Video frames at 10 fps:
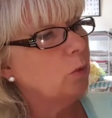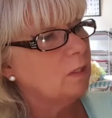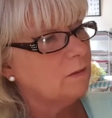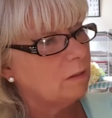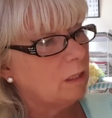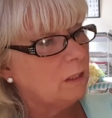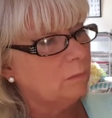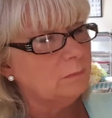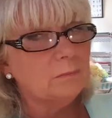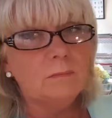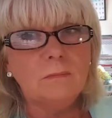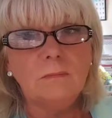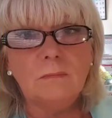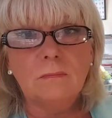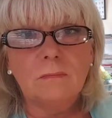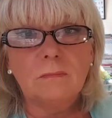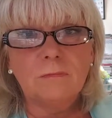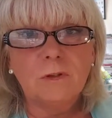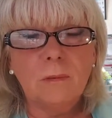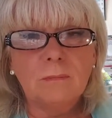one
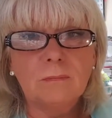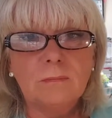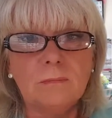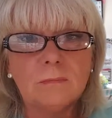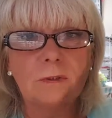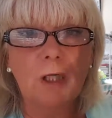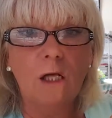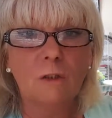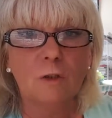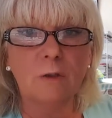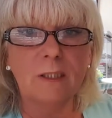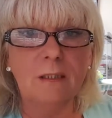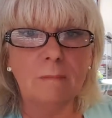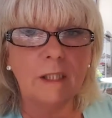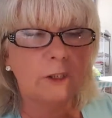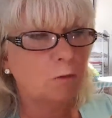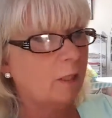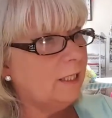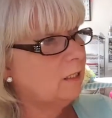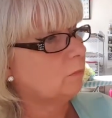from Dollar Tree, the
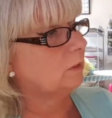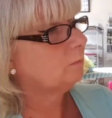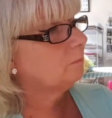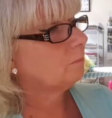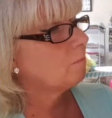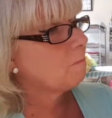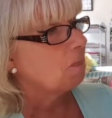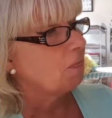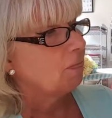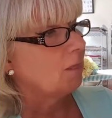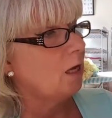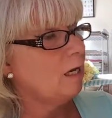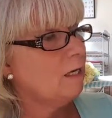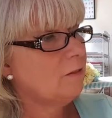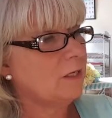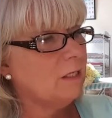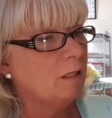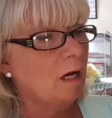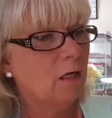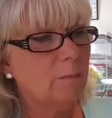Mediterranean one. And
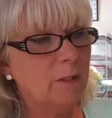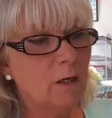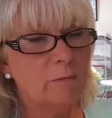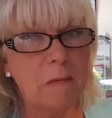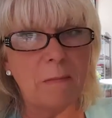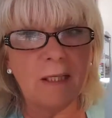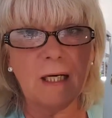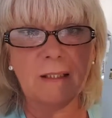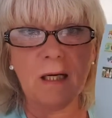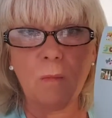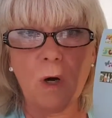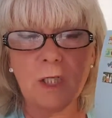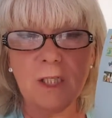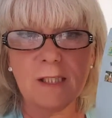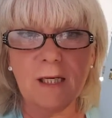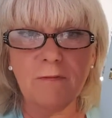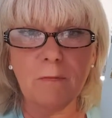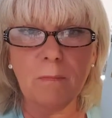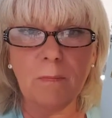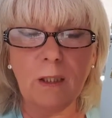then, y'all remember I got that washi set
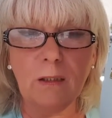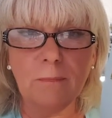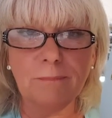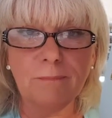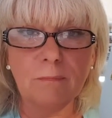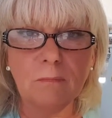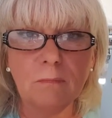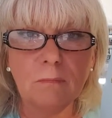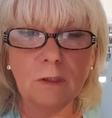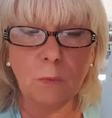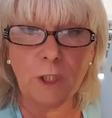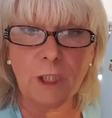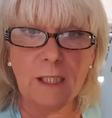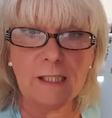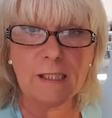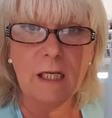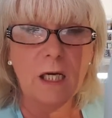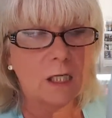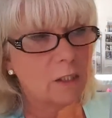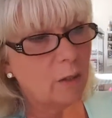from the wish list.
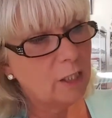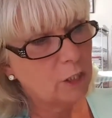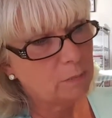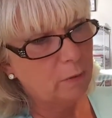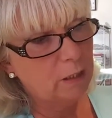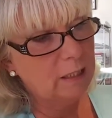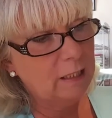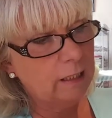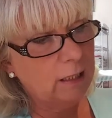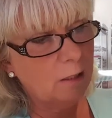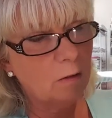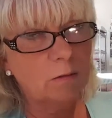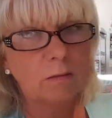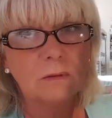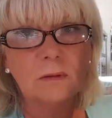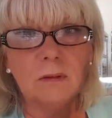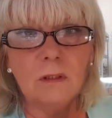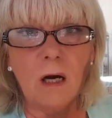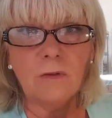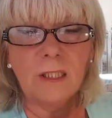So I just put it in here
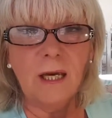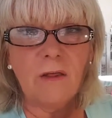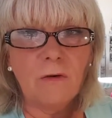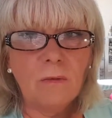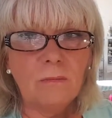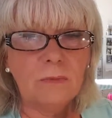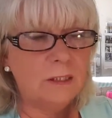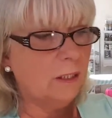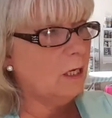all together in the